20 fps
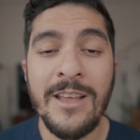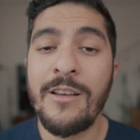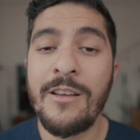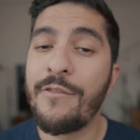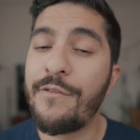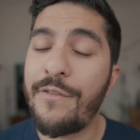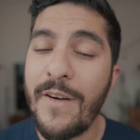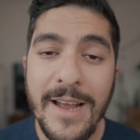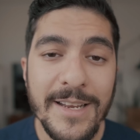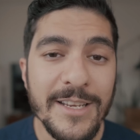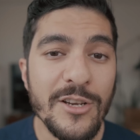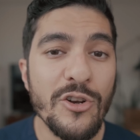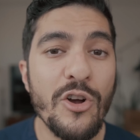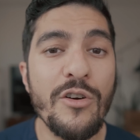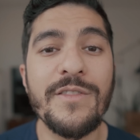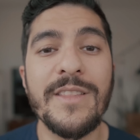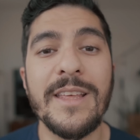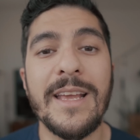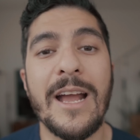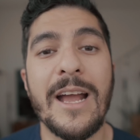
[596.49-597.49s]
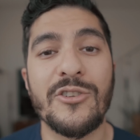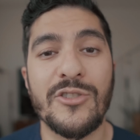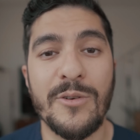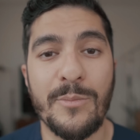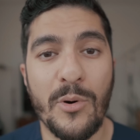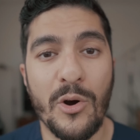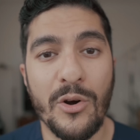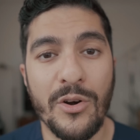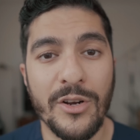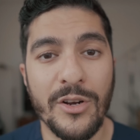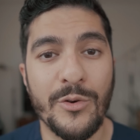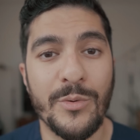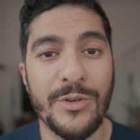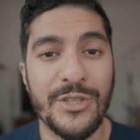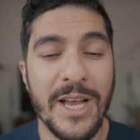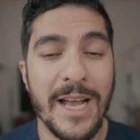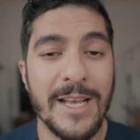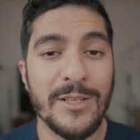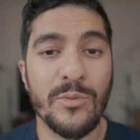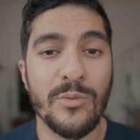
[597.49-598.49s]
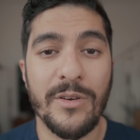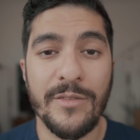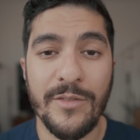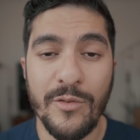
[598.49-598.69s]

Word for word: find an over-the-counter product which has one